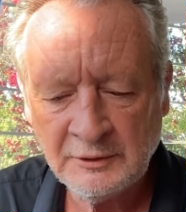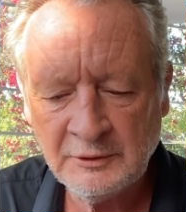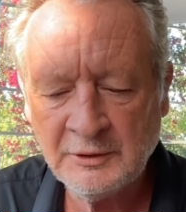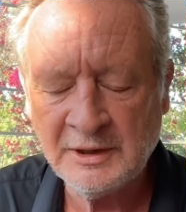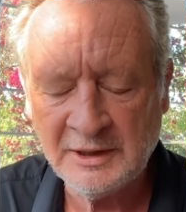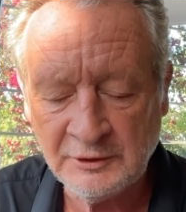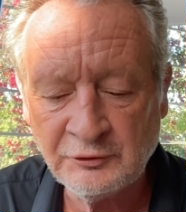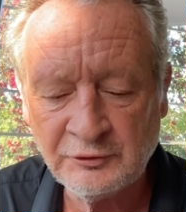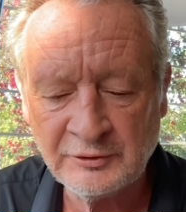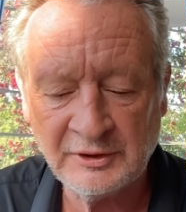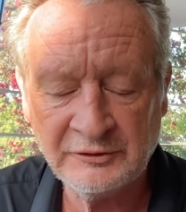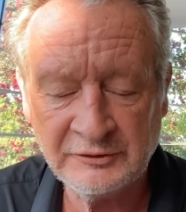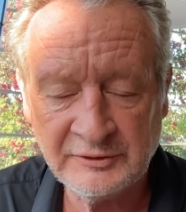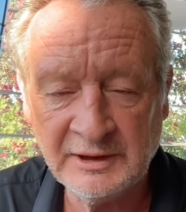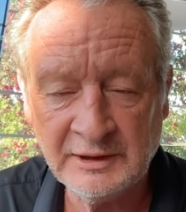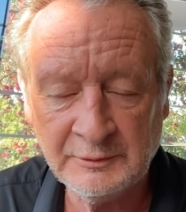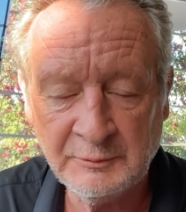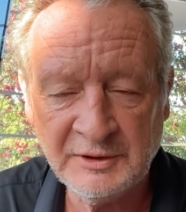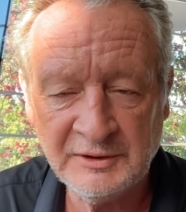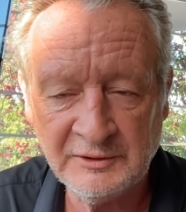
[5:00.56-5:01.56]

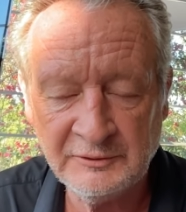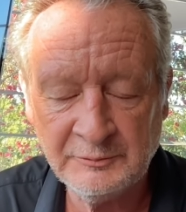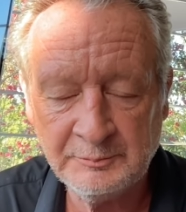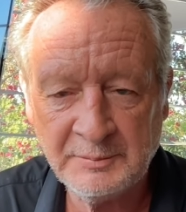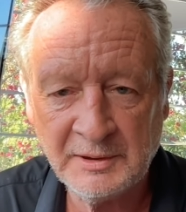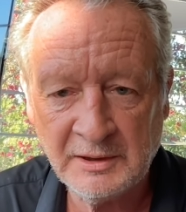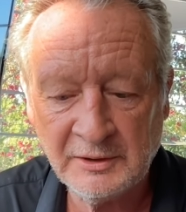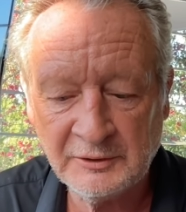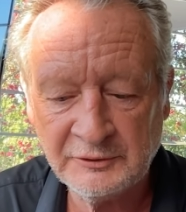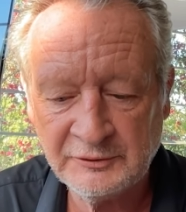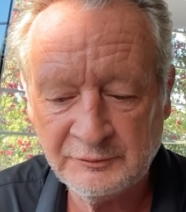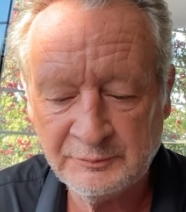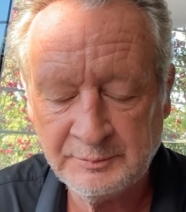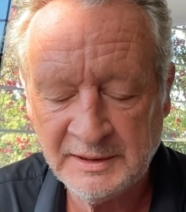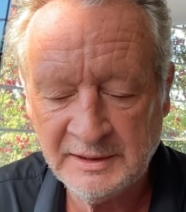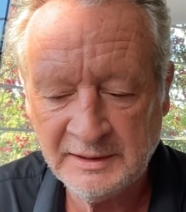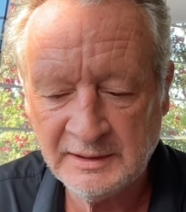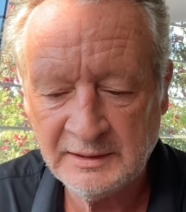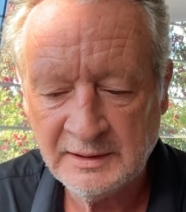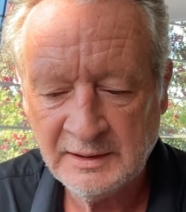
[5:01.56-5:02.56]
interestingly, with this past of
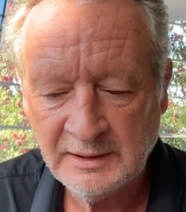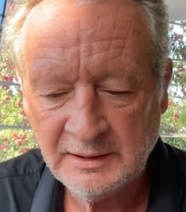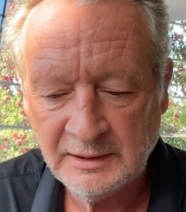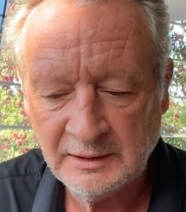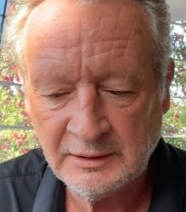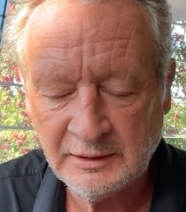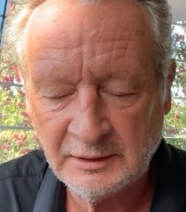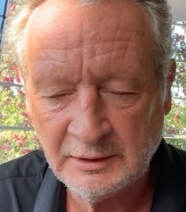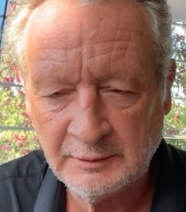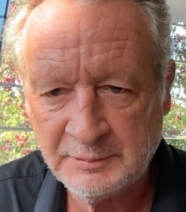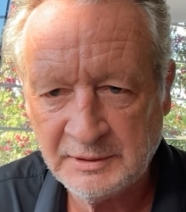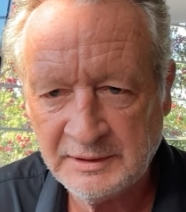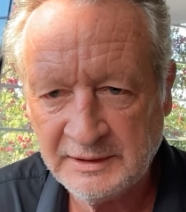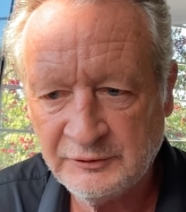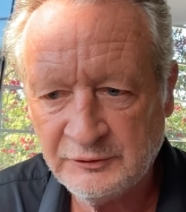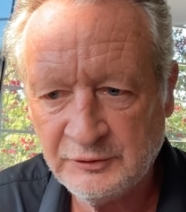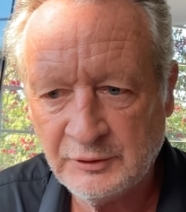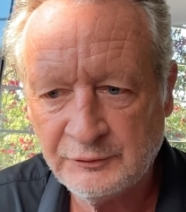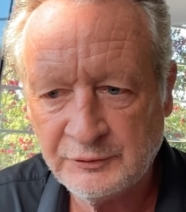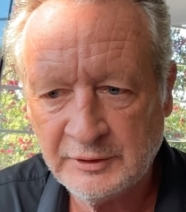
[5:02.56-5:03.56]
being uh, a
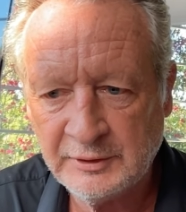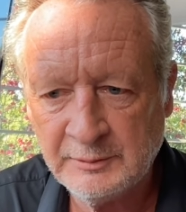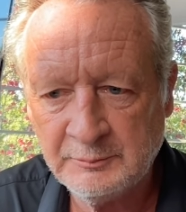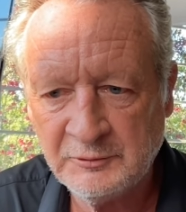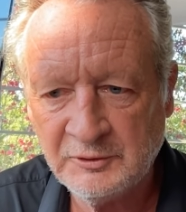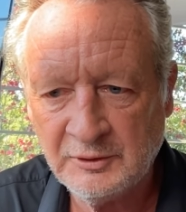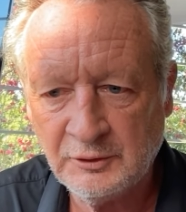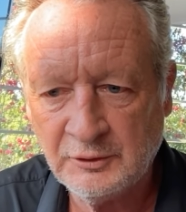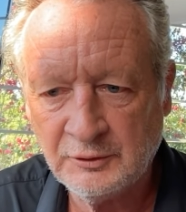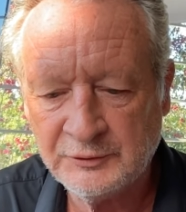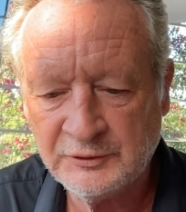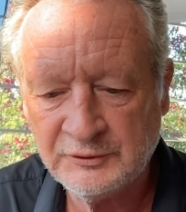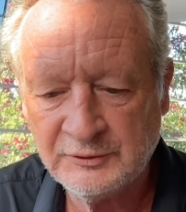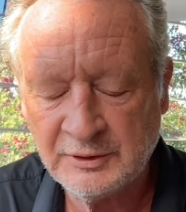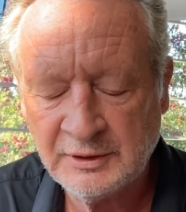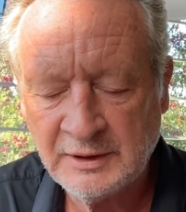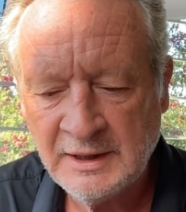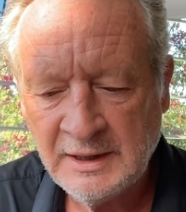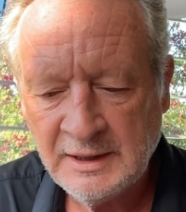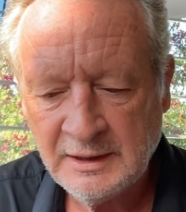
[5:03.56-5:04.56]
police
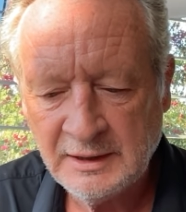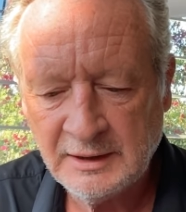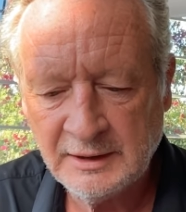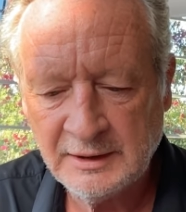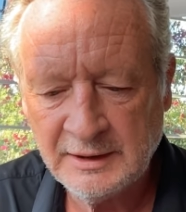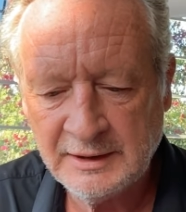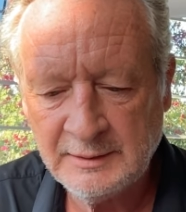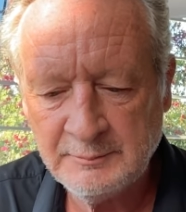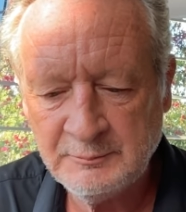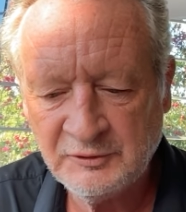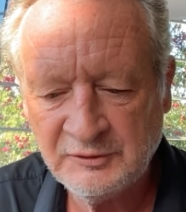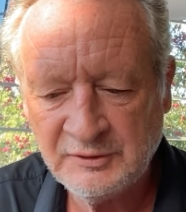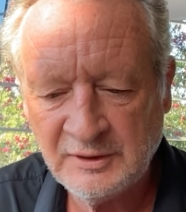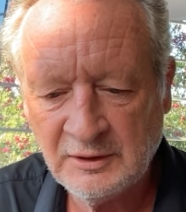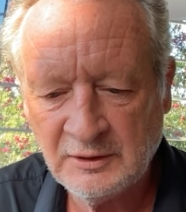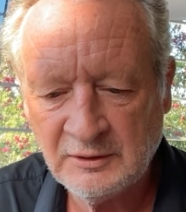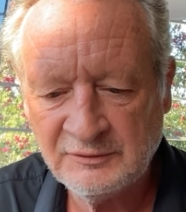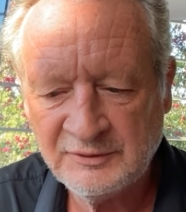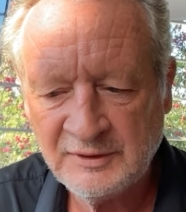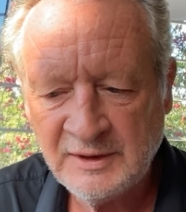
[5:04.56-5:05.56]
officer, uh,
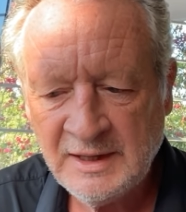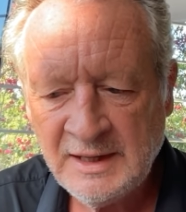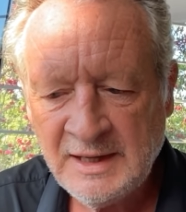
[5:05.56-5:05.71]
himself.